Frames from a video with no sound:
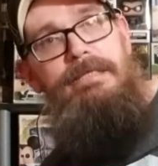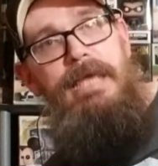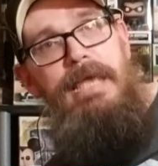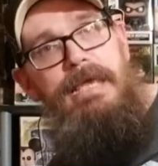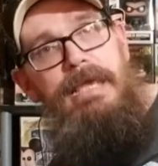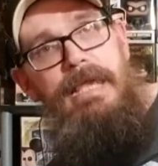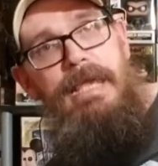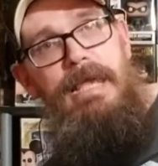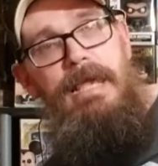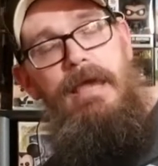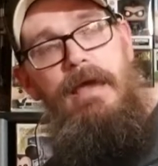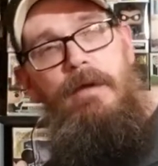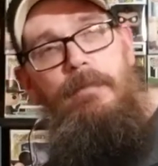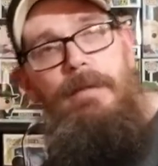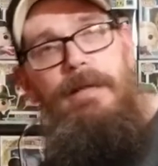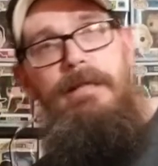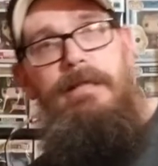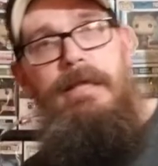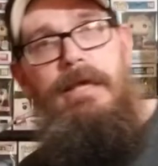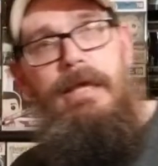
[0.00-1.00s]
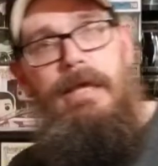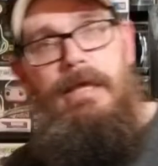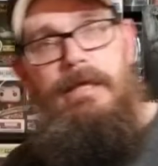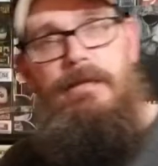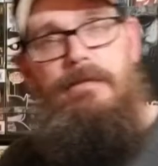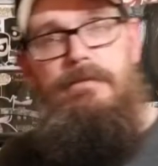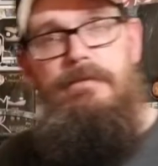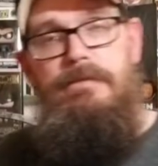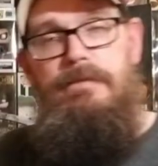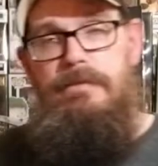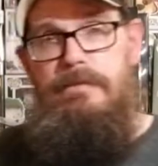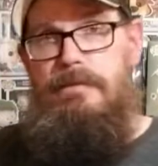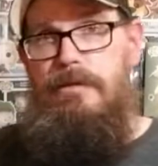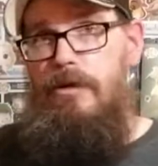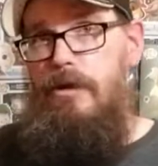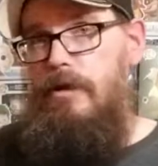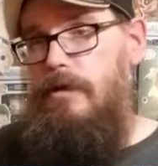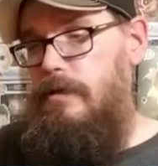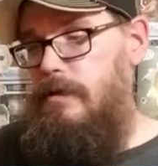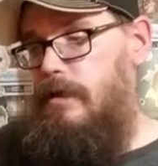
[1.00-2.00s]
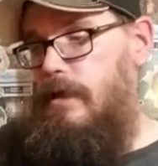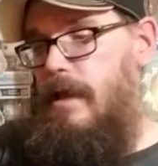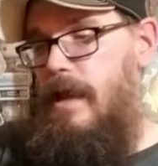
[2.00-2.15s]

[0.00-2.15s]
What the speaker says: take him and the insert